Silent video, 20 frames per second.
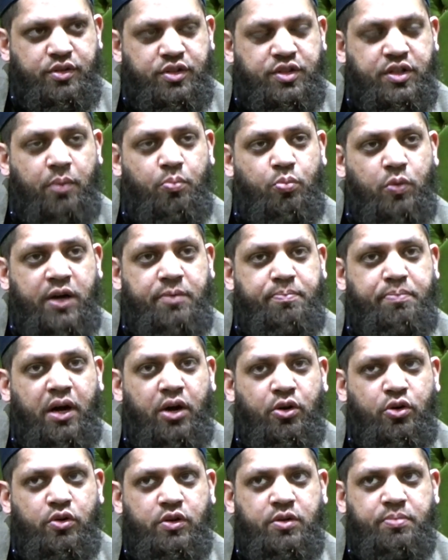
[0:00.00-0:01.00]
Someone
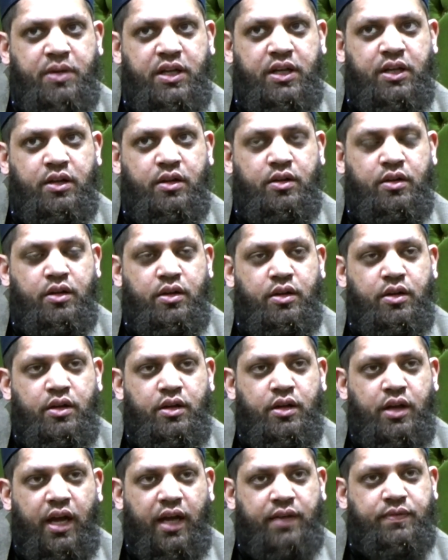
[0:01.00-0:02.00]
borrowed me
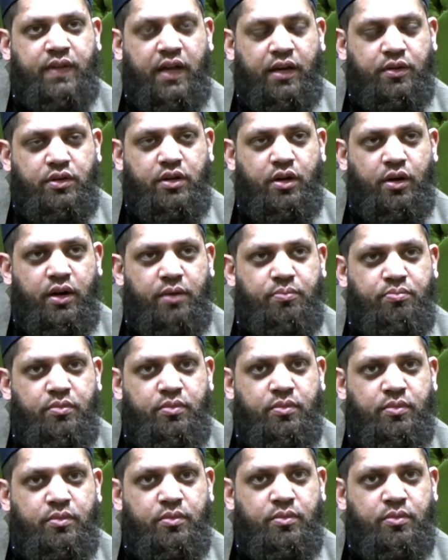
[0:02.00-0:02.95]
at that time